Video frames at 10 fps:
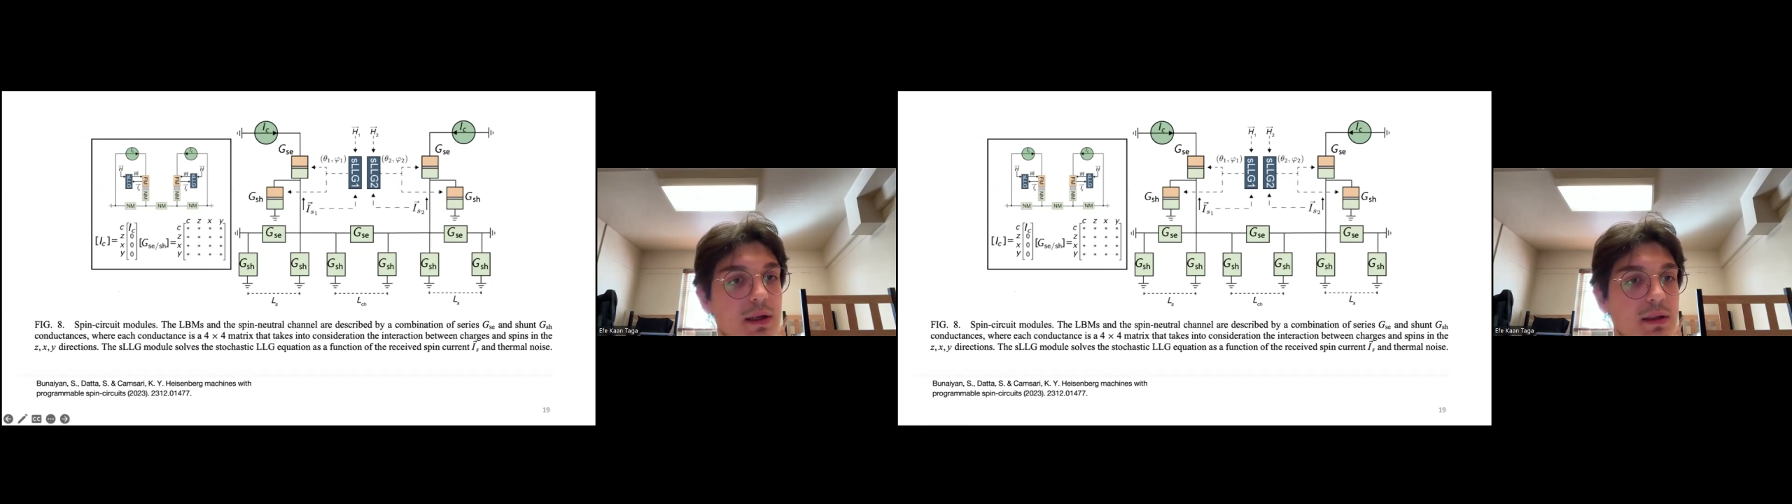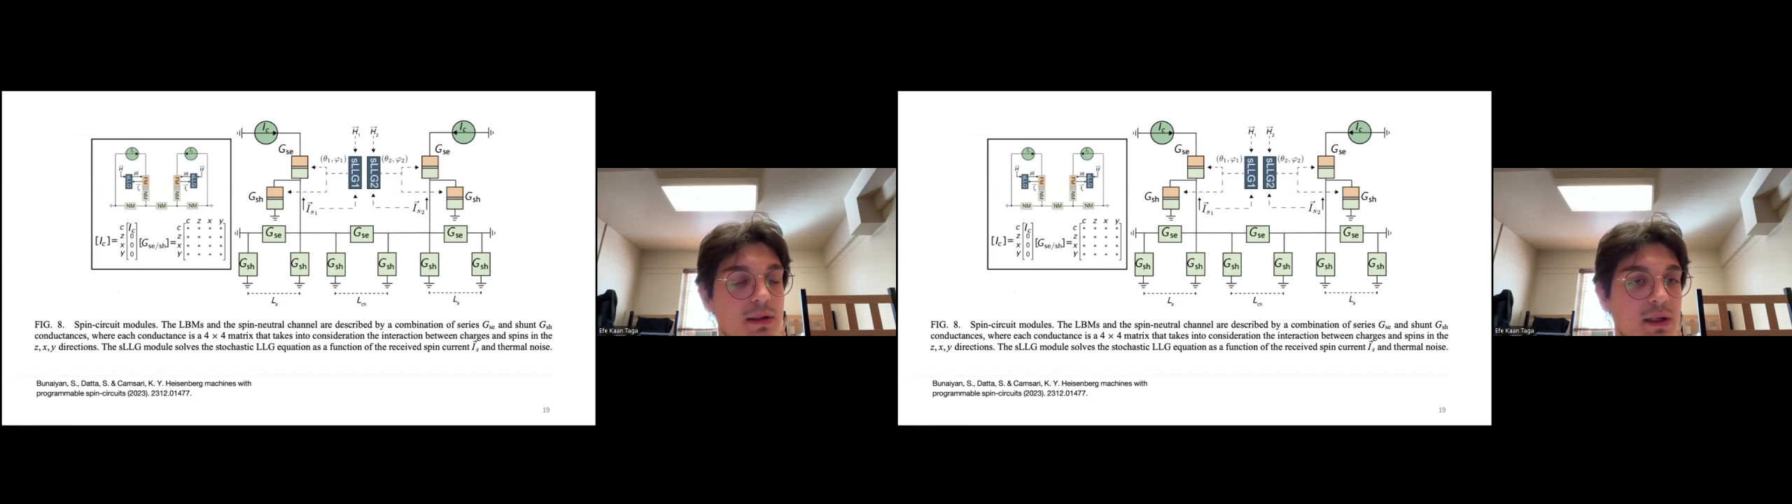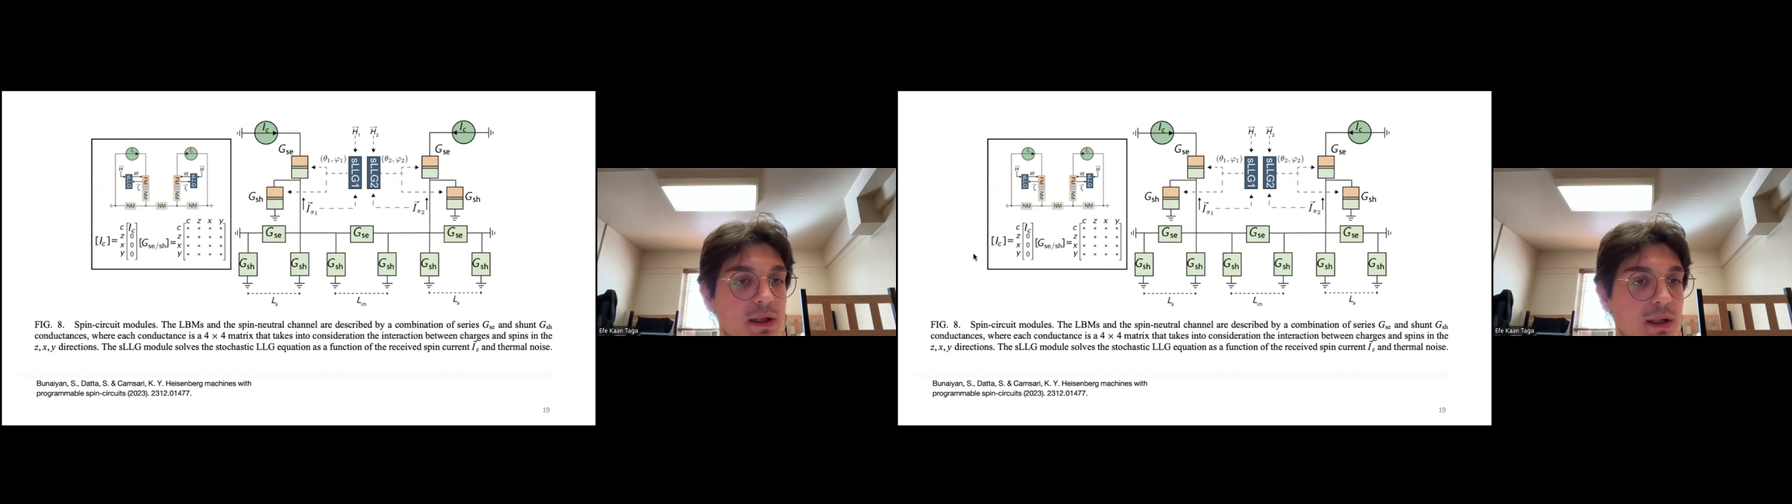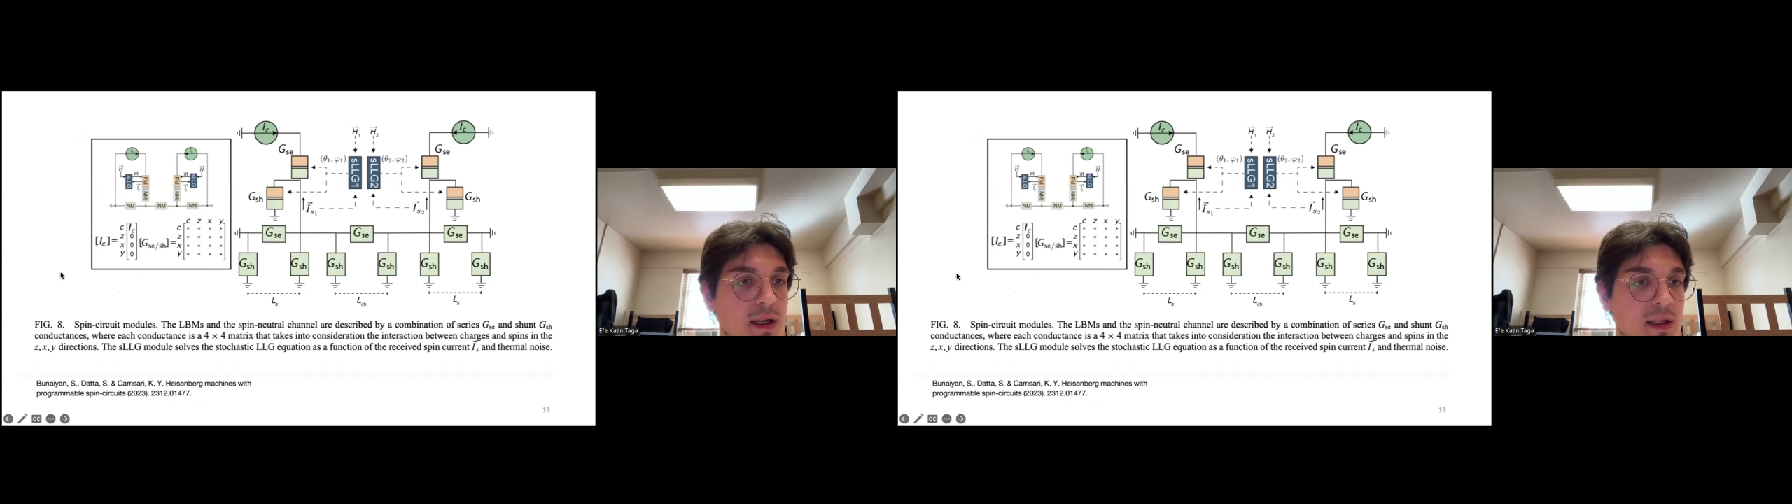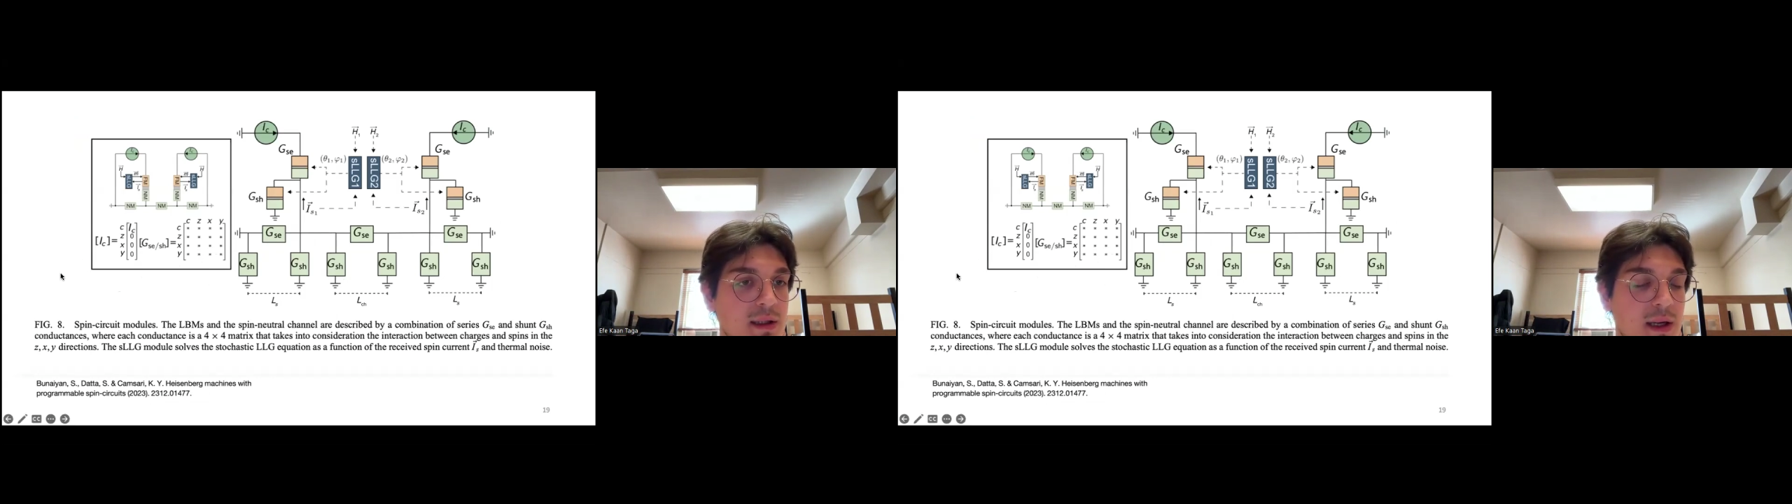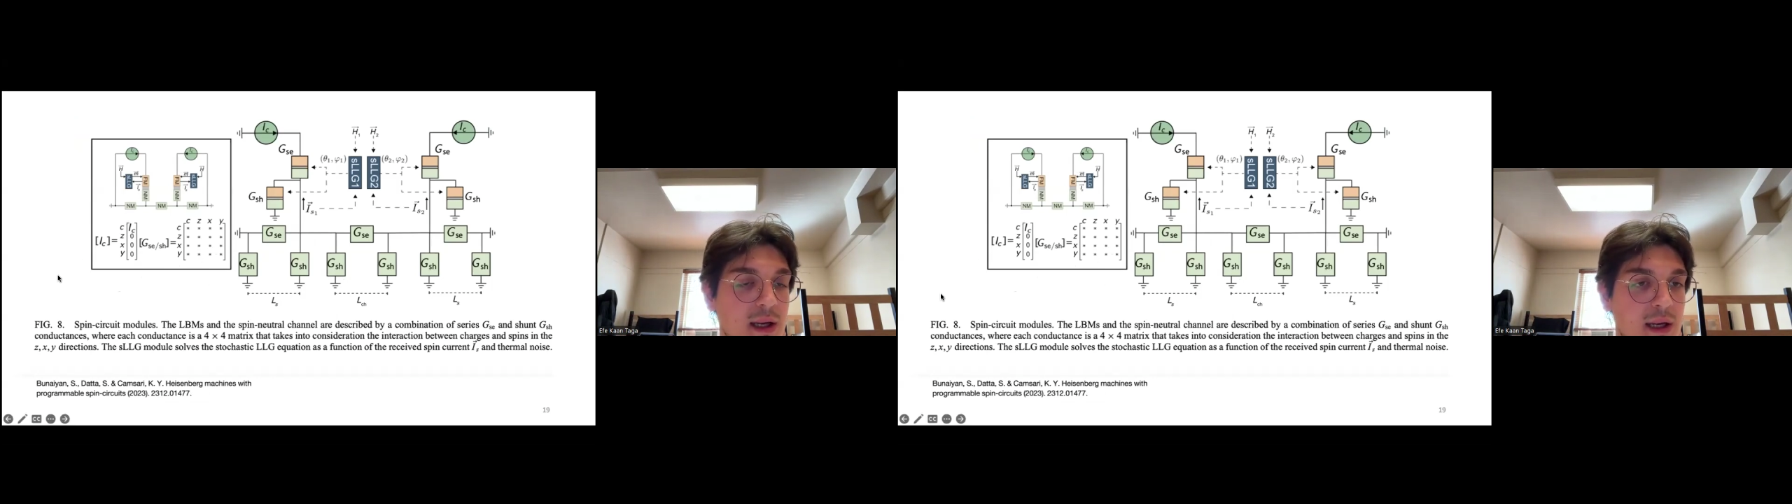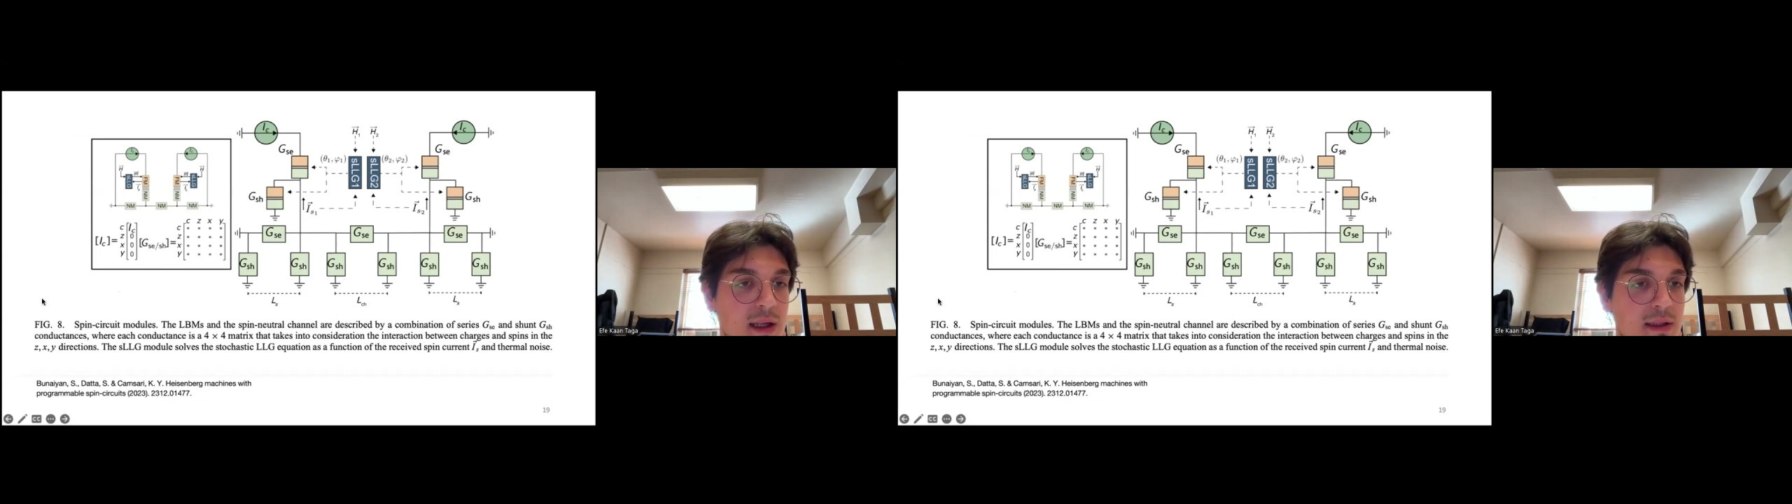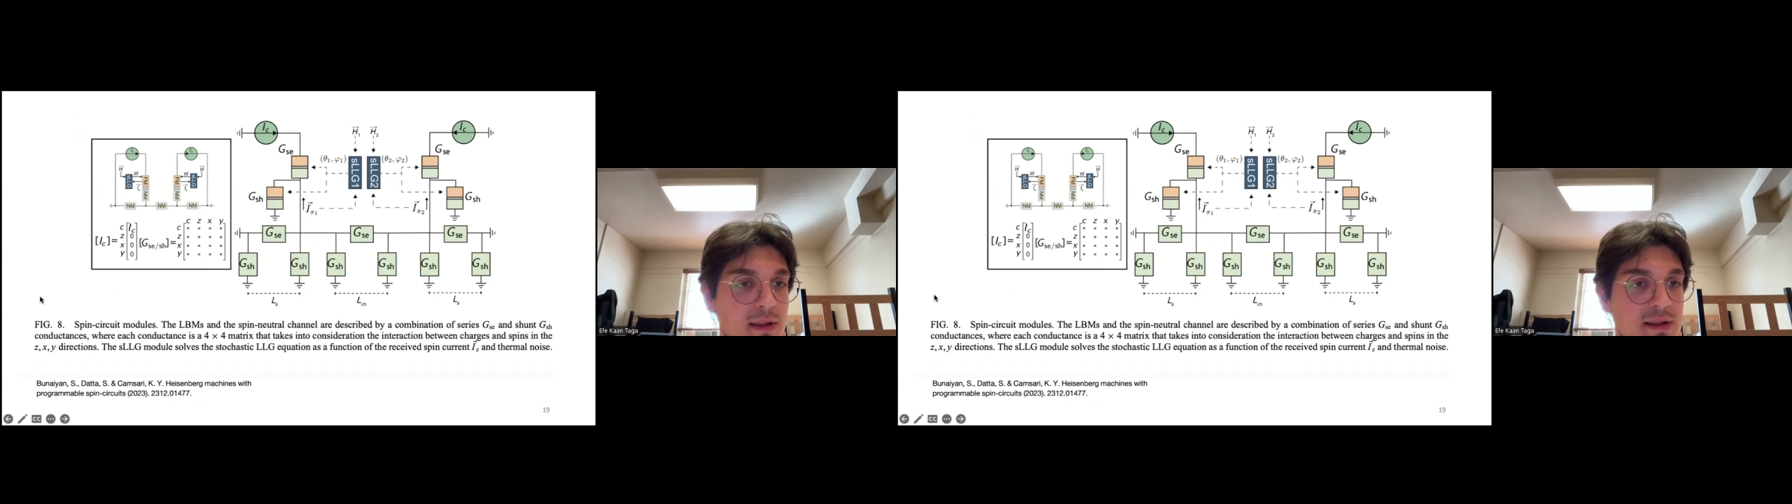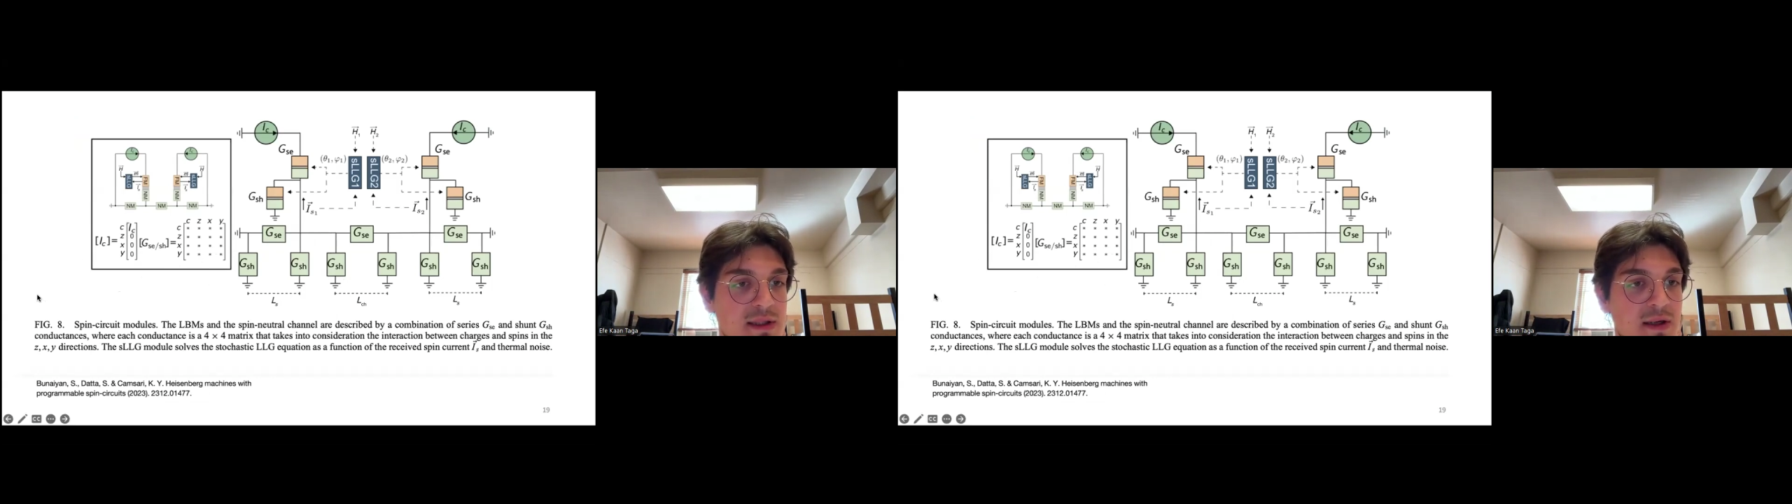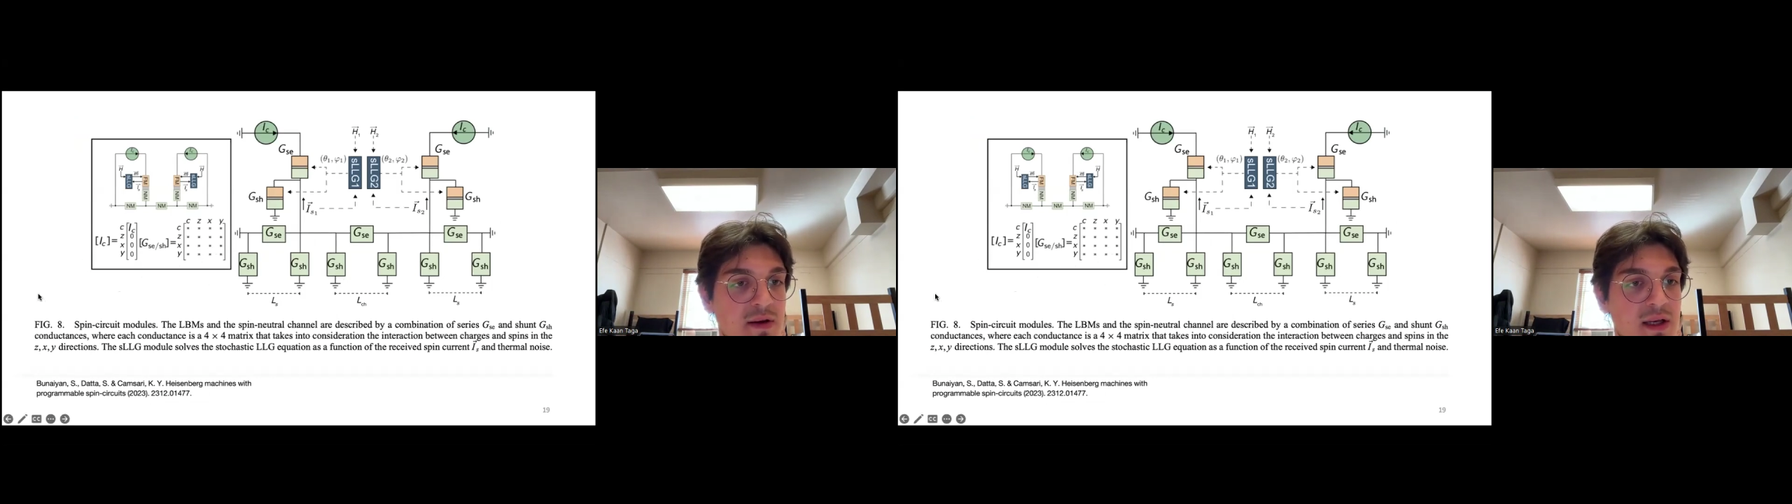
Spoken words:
in the